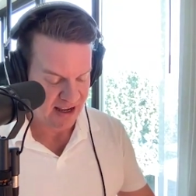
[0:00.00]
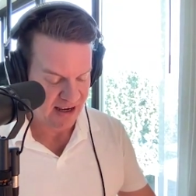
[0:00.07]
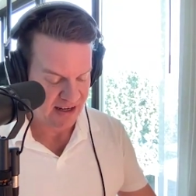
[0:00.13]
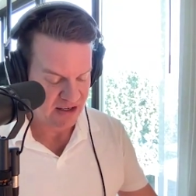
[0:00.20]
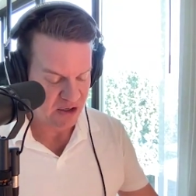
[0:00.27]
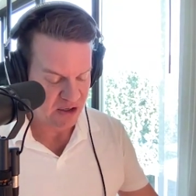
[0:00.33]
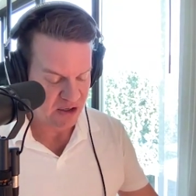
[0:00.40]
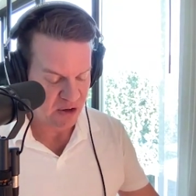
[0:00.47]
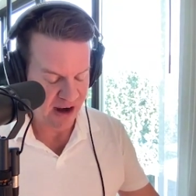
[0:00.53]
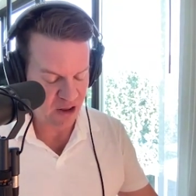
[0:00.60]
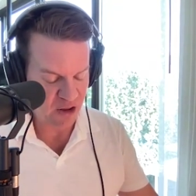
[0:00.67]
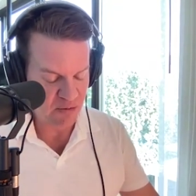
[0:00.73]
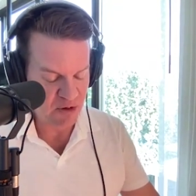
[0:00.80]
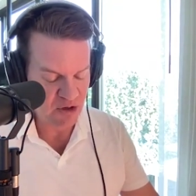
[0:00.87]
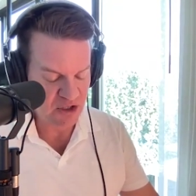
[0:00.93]
And you go
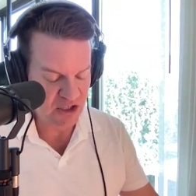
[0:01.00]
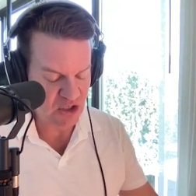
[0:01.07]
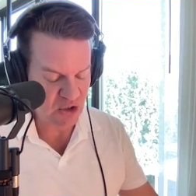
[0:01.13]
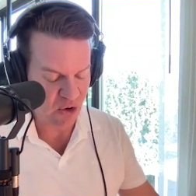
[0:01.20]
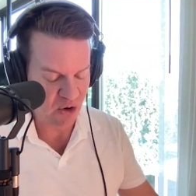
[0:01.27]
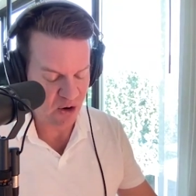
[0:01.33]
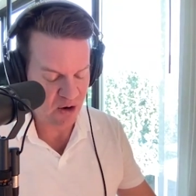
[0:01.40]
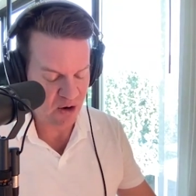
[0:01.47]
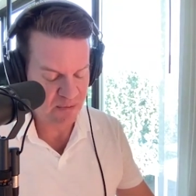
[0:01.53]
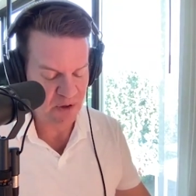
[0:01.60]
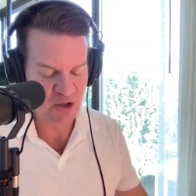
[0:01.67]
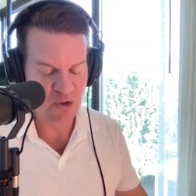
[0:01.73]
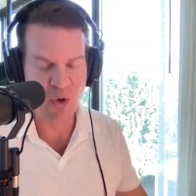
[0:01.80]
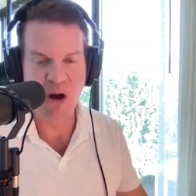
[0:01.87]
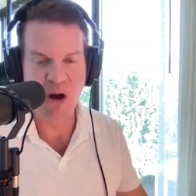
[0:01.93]
down to the music store,
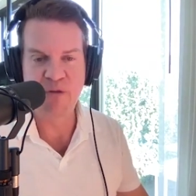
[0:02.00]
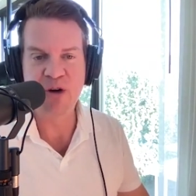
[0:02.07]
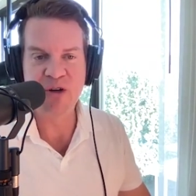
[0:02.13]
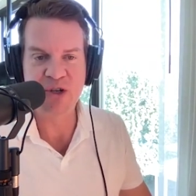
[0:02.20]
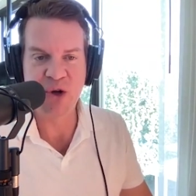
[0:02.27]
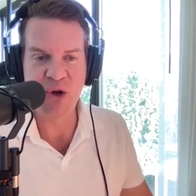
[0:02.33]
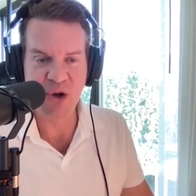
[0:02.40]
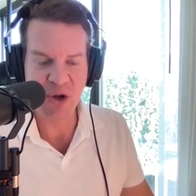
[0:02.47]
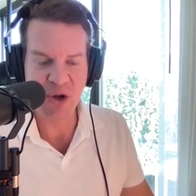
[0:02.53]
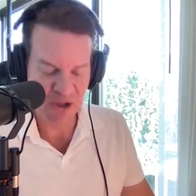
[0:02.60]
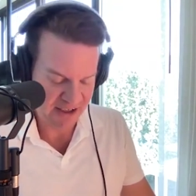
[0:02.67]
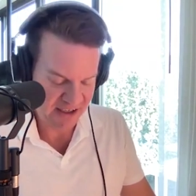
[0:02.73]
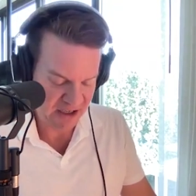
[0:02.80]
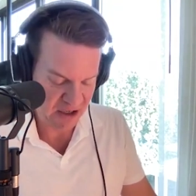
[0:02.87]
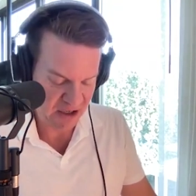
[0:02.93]
you're 12 years
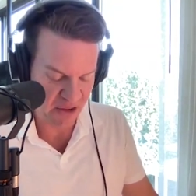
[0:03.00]
old,